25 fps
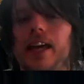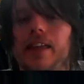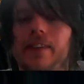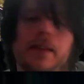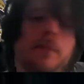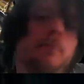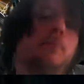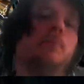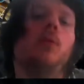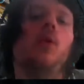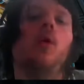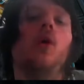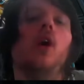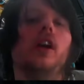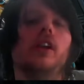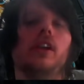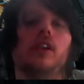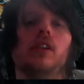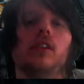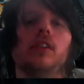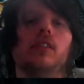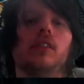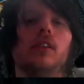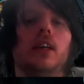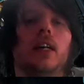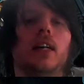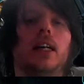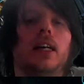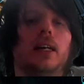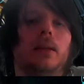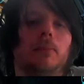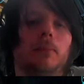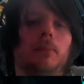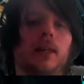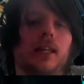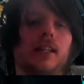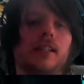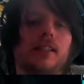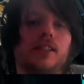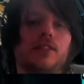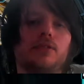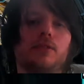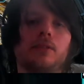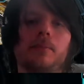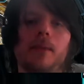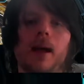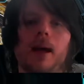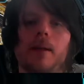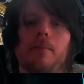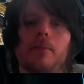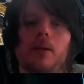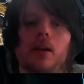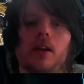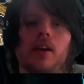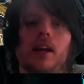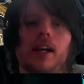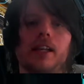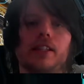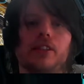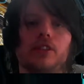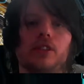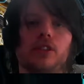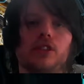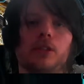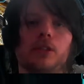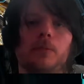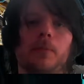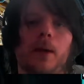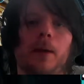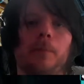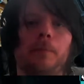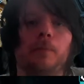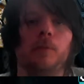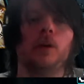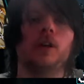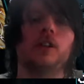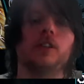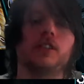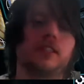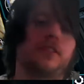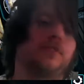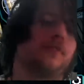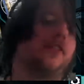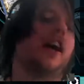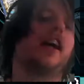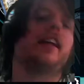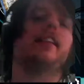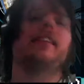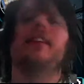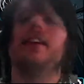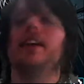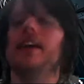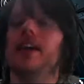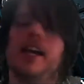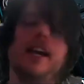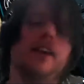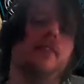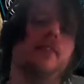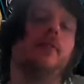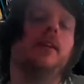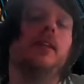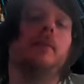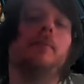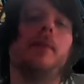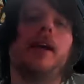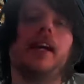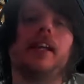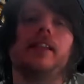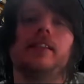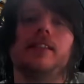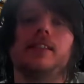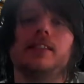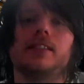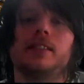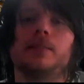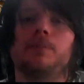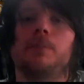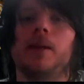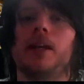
and then Portal, because remember, I told you about Portal's effect. When a Megalith is